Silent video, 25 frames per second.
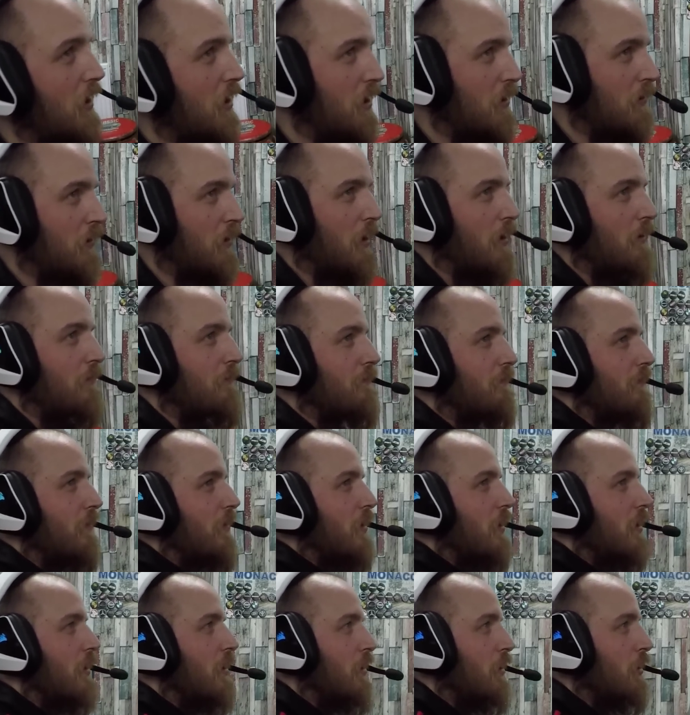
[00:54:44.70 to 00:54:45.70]
Anyway,
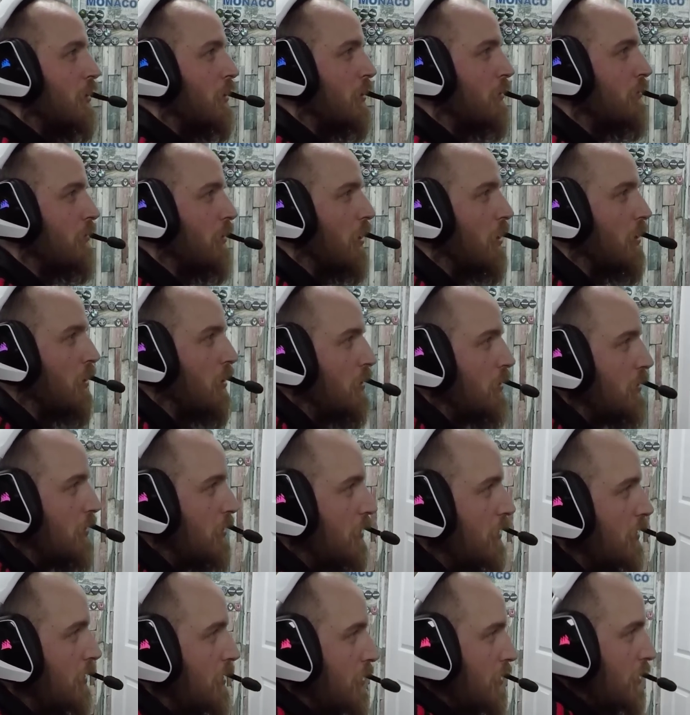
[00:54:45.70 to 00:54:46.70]
gonna crack on.
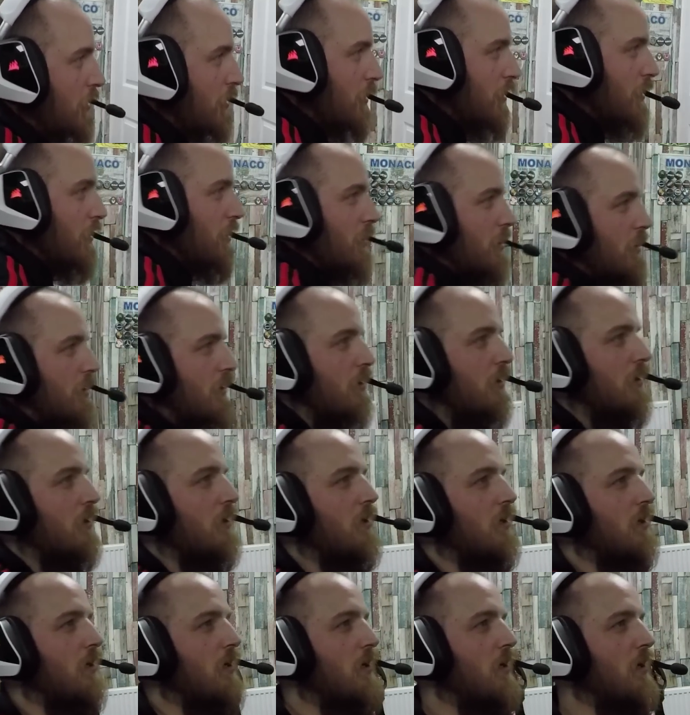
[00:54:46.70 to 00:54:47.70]

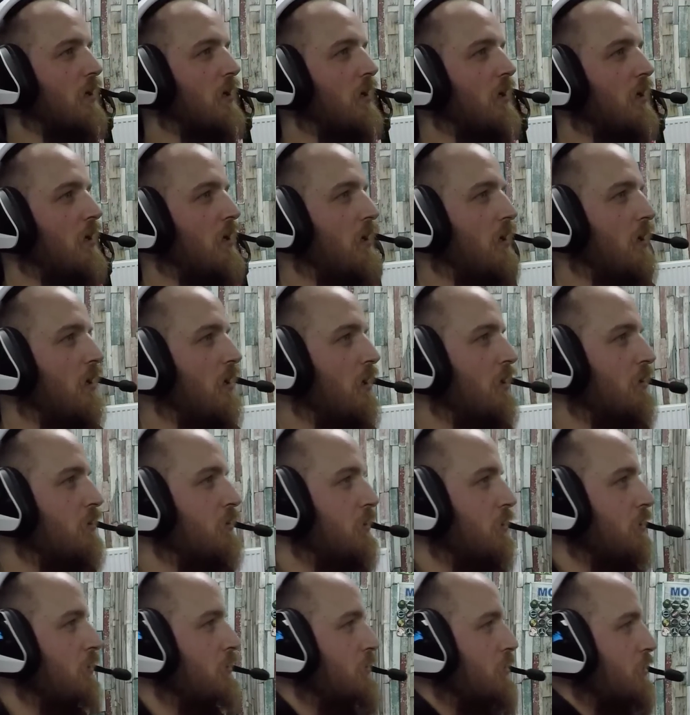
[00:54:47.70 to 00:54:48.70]
I
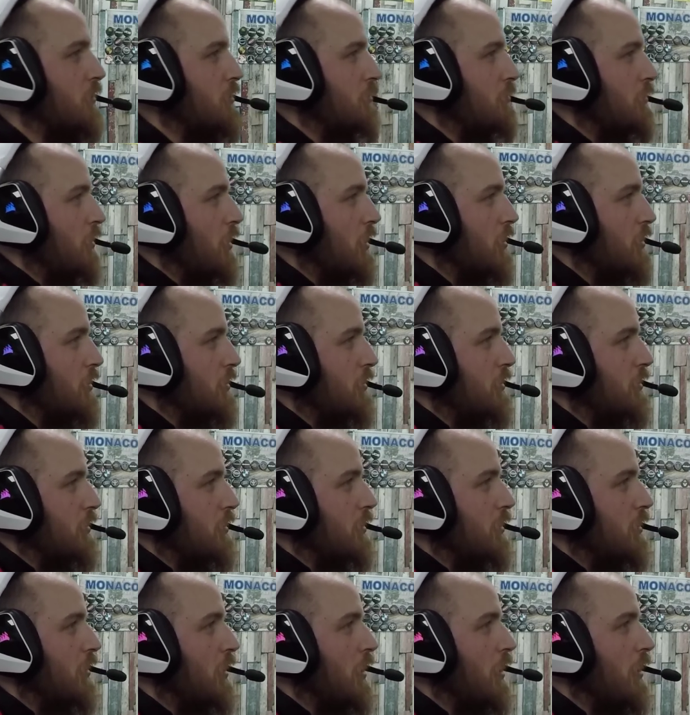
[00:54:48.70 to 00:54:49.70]
choose the Strix.
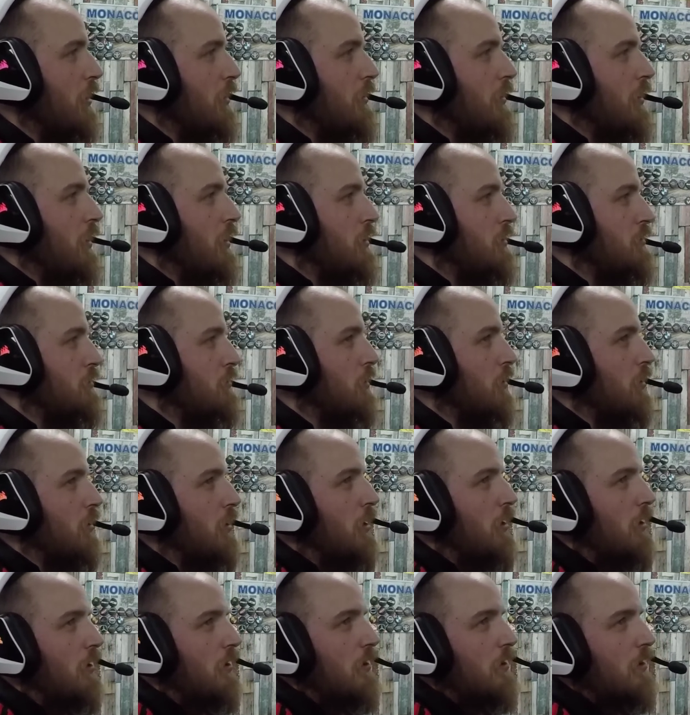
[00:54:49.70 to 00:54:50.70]
Yeah, nice one.
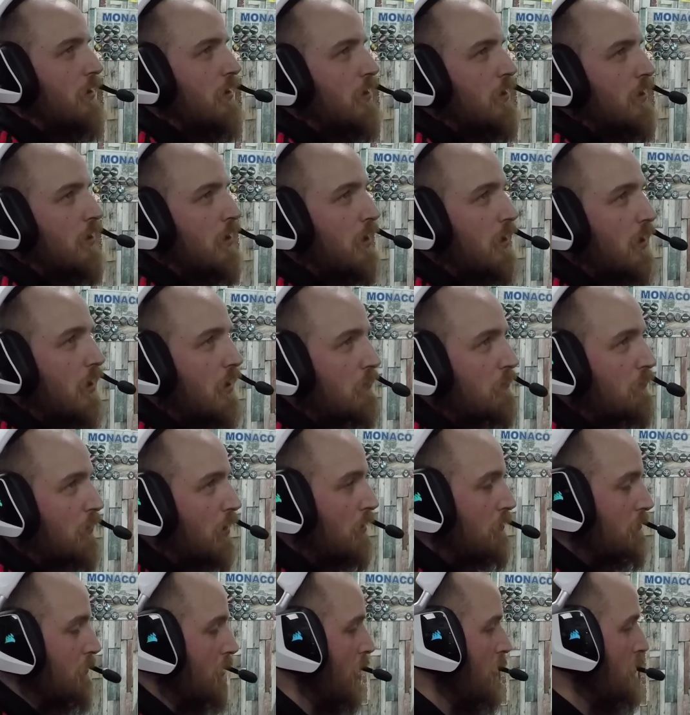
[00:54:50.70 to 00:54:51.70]
Yeah, yeah.
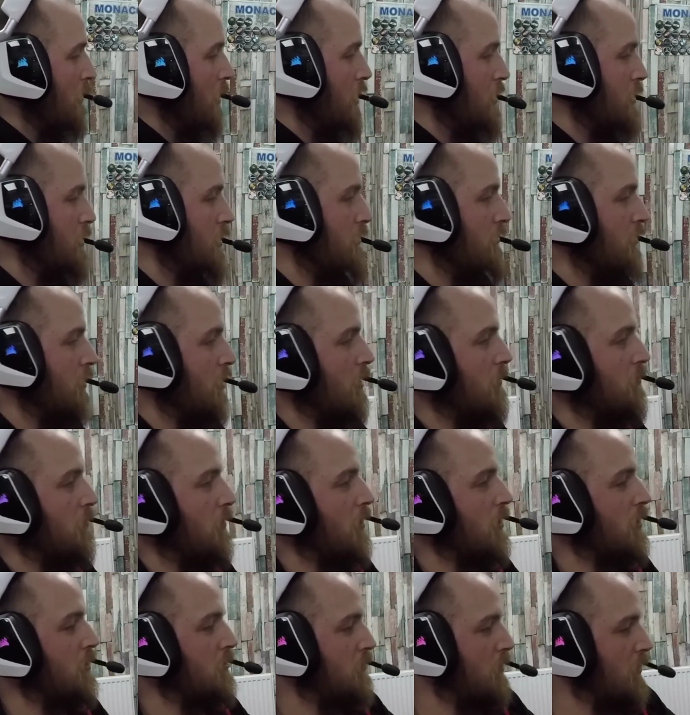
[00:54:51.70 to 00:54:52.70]
I'm actually really
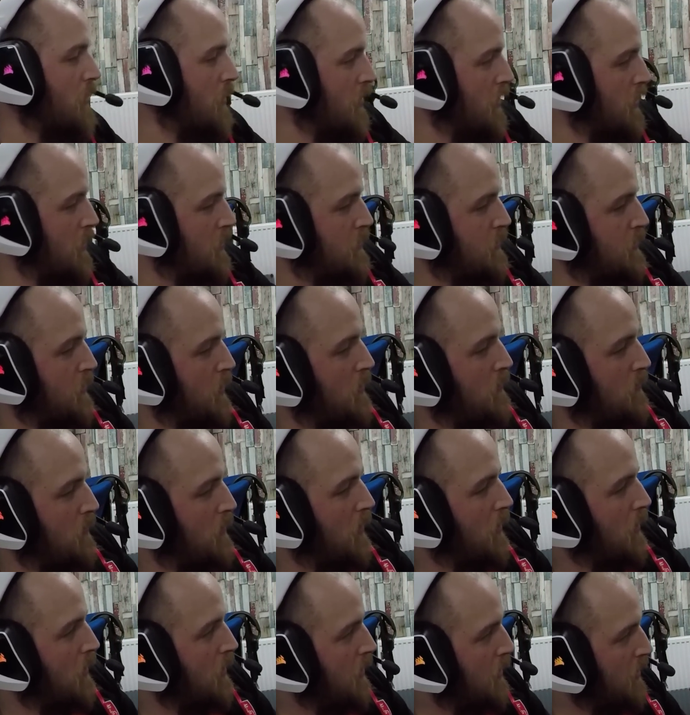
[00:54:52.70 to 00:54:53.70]
pleased with it. It's super
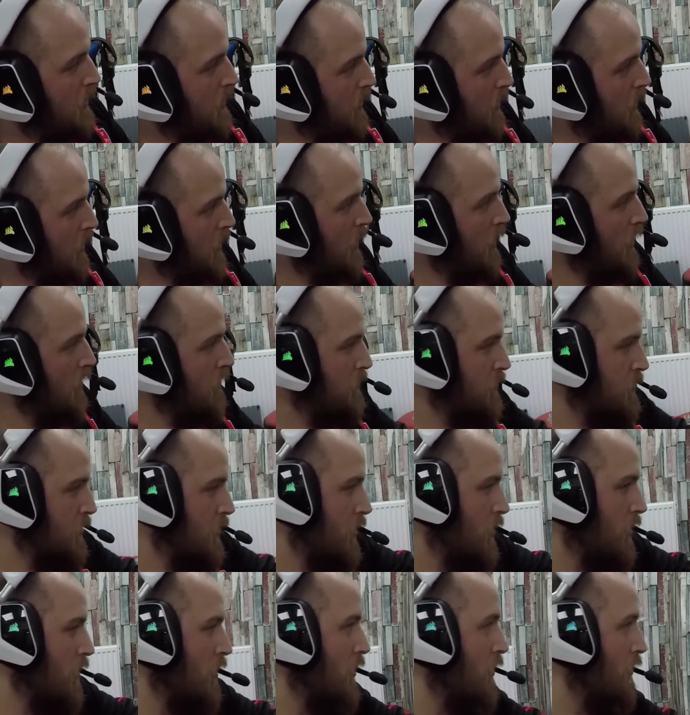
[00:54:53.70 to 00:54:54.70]
clean. Obviously
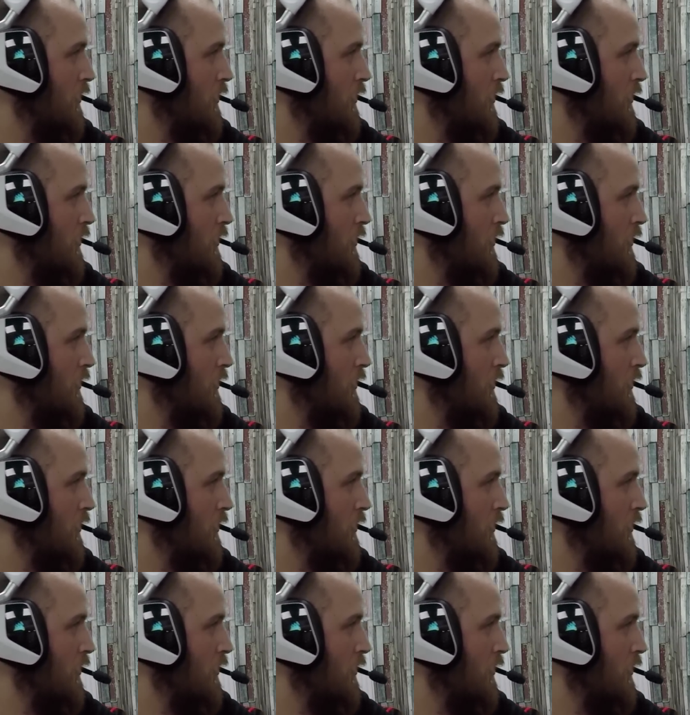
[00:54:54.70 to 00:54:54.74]
got a